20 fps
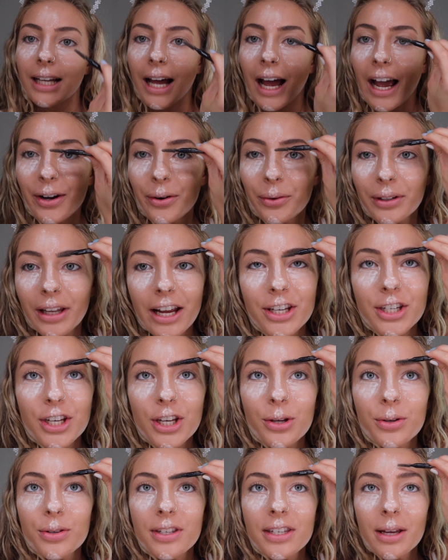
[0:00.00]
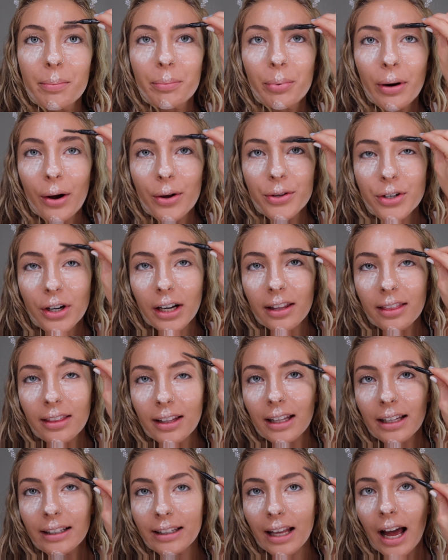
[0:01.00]
I don't like to use dip brows or
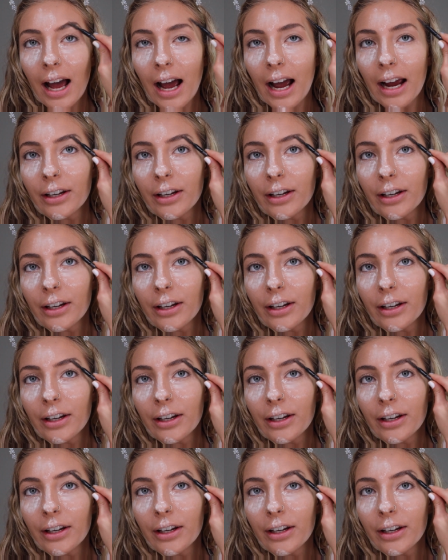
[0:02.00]
anything like that.